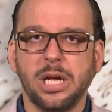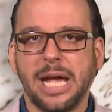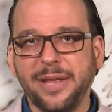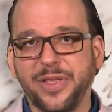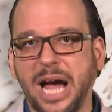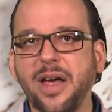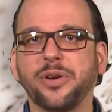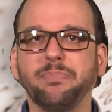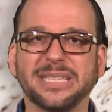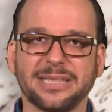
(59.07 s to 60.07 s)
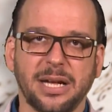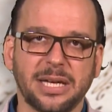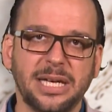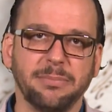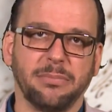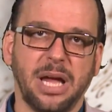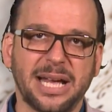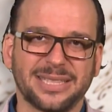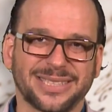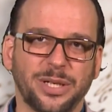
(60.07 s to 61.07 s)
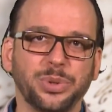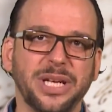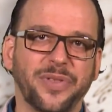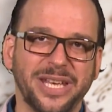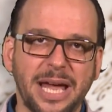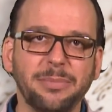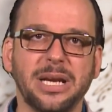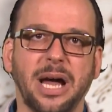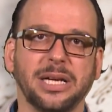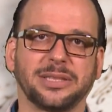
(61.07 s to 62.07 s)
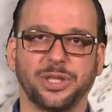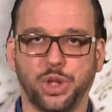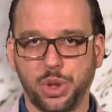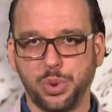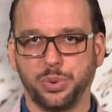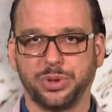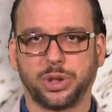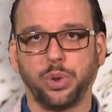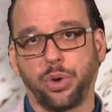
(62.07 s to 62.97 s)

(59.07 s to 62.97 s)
and the other Mizrahim, excluding the Yemenites, Jews who